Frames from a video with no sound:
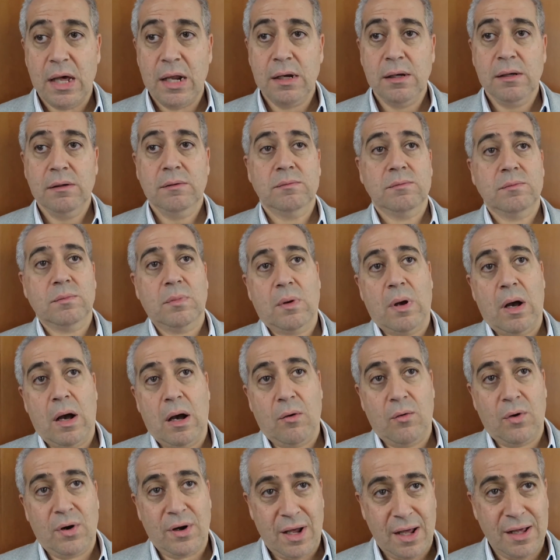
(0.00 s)
then
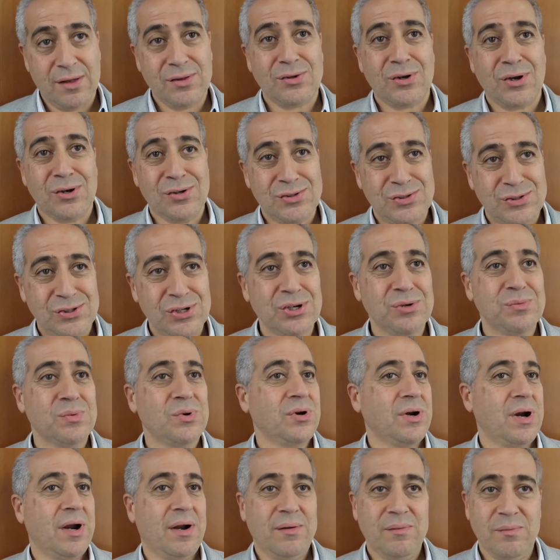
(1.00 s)
our end
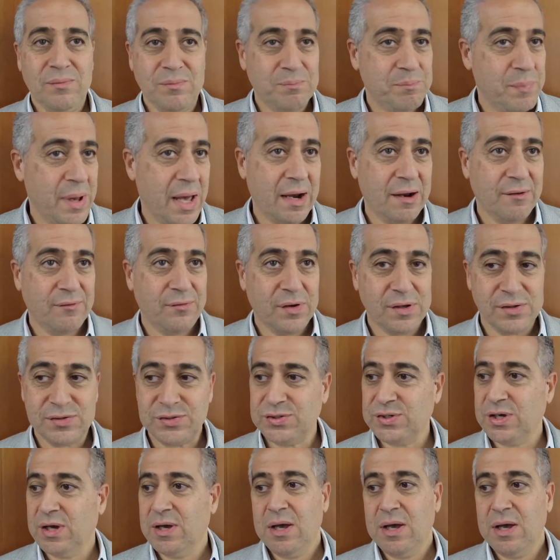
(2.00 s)
consumer benefits.